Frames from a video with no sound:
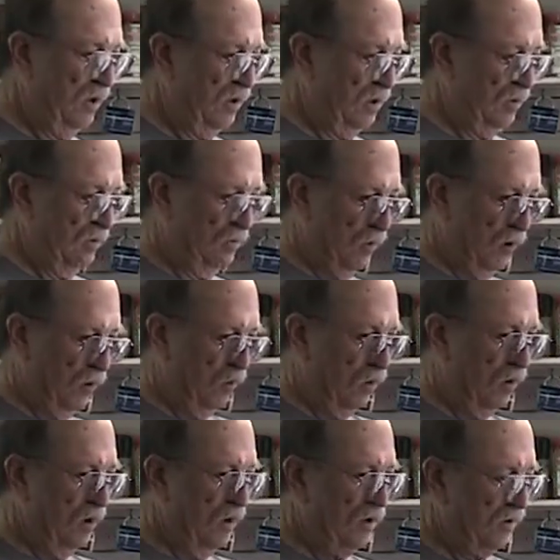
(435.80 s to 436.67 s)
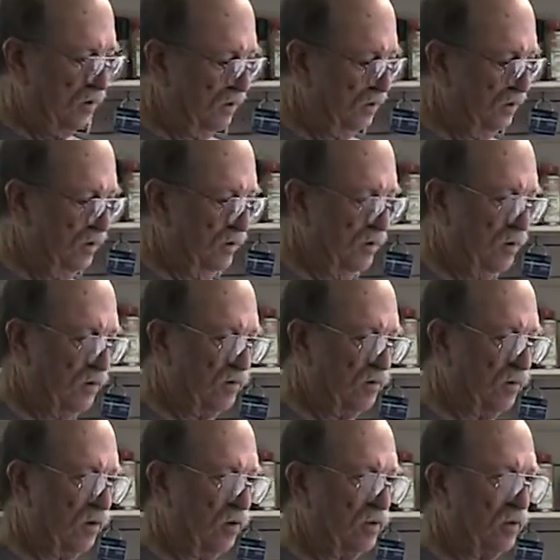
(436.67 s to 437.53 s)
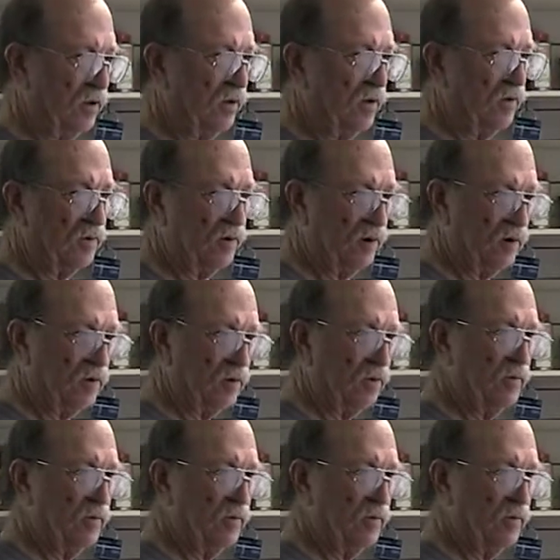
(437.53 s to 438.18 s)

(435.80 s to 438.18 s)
my water, start the